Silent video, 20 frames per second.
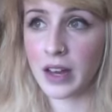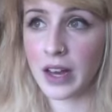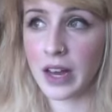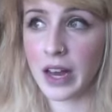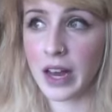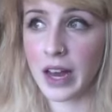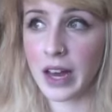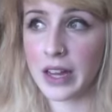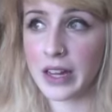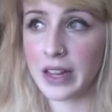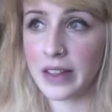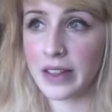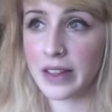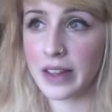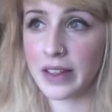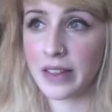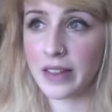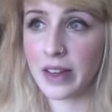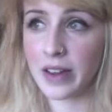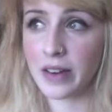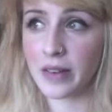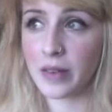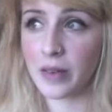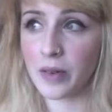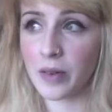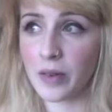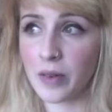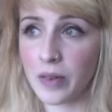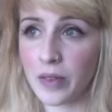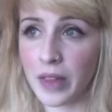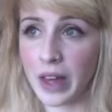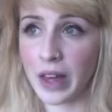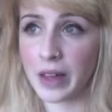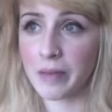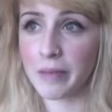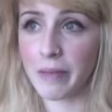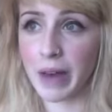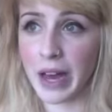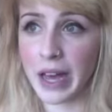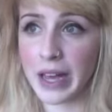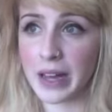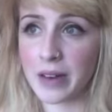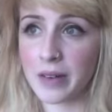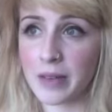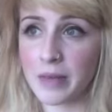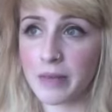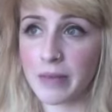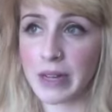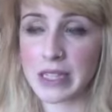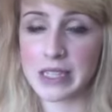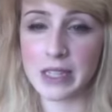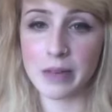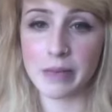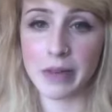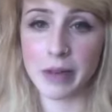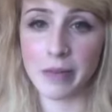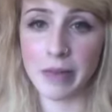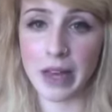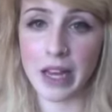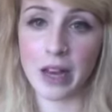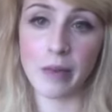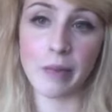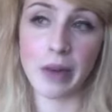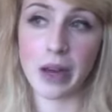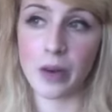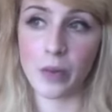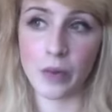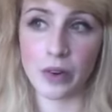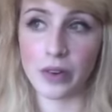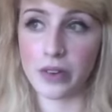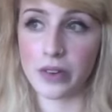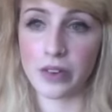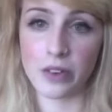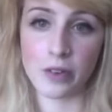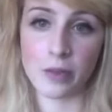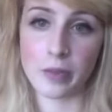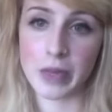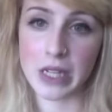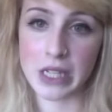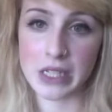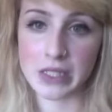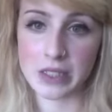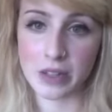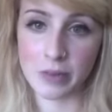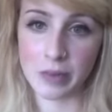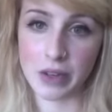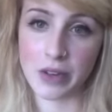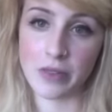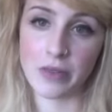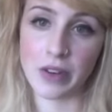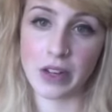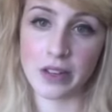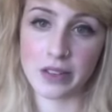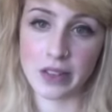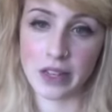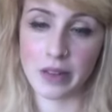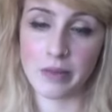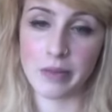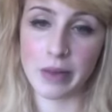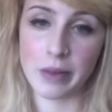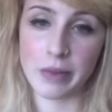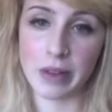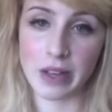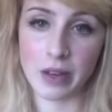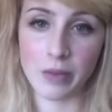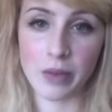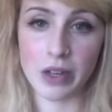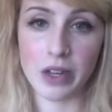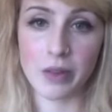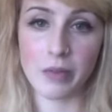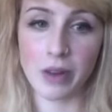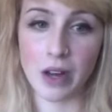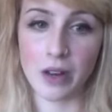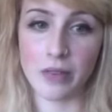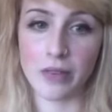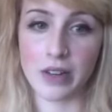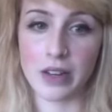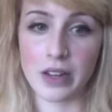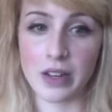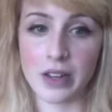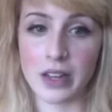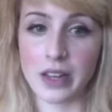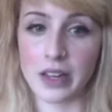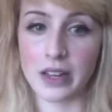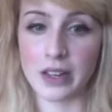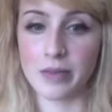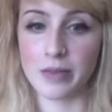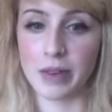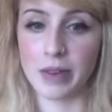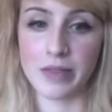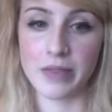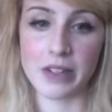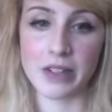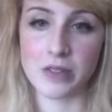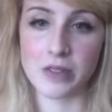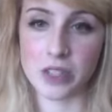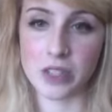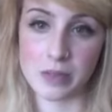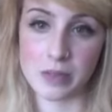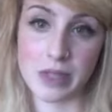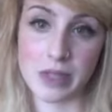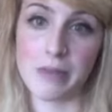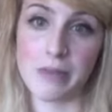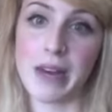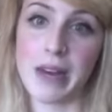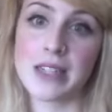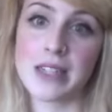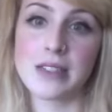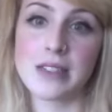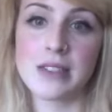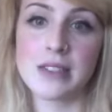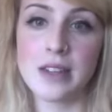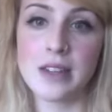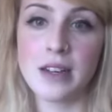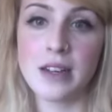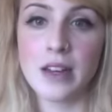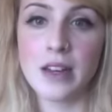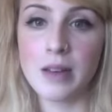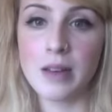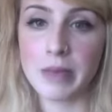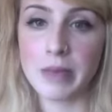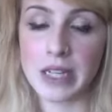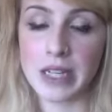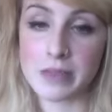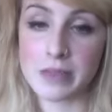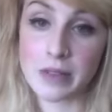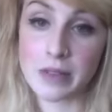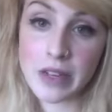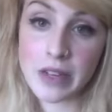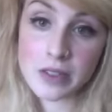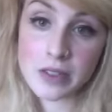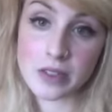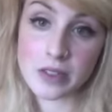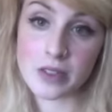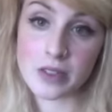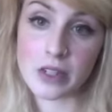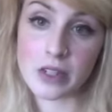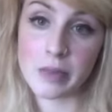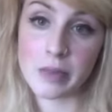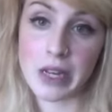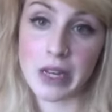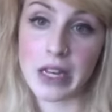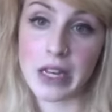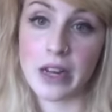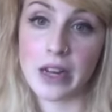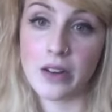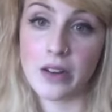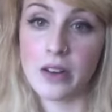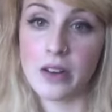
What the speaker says: Anything that might mess up my makeup, I wouldn't do because I'd be afraid that my makeup would come off and like my face would just be a mess because my face was already breaking out.